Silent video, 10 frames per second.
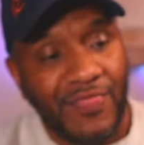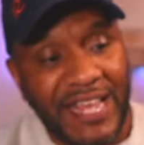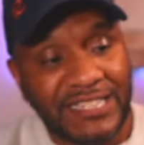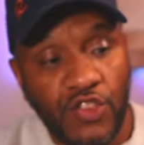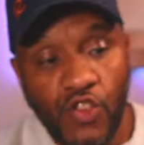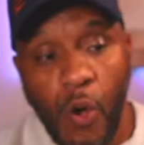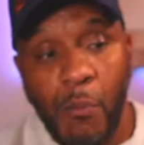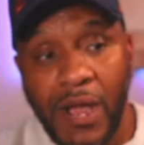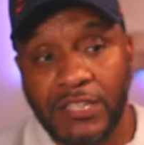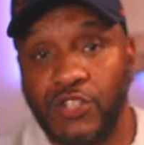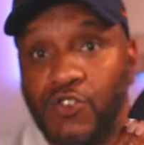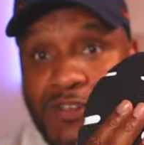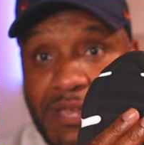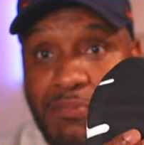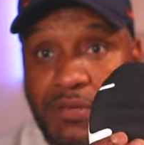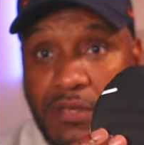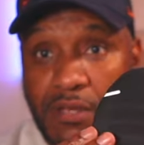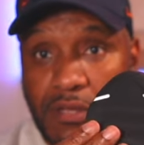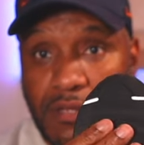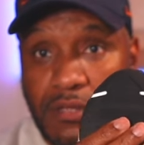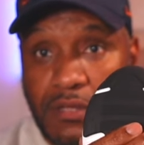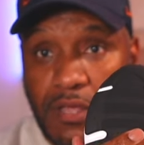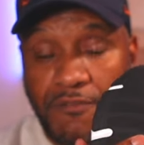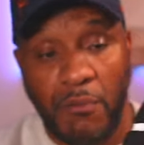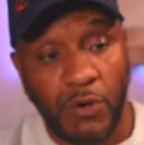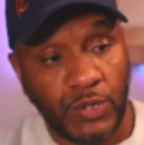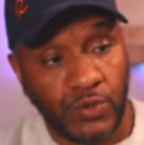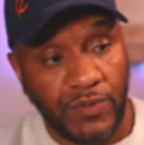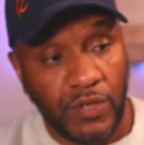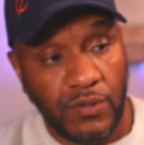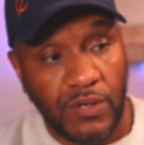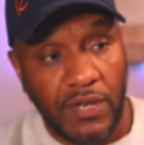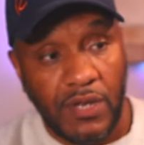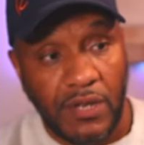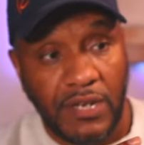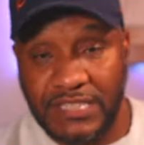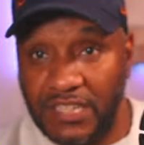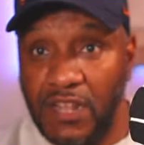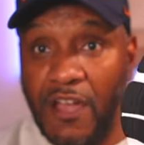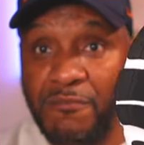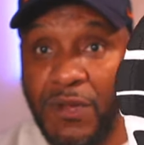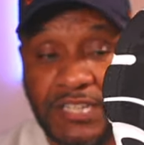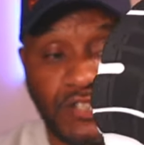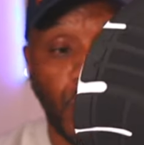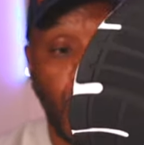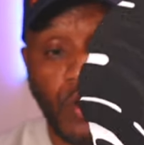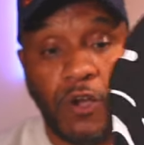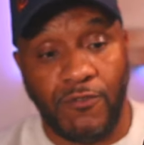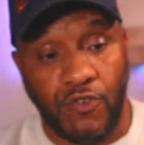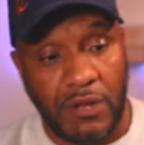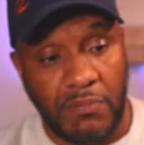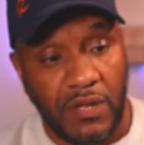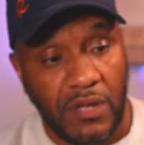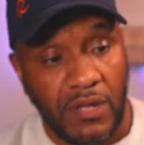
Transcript: There's not much grip, if I'm honest with you. There's enough, but there's not a lot of grip.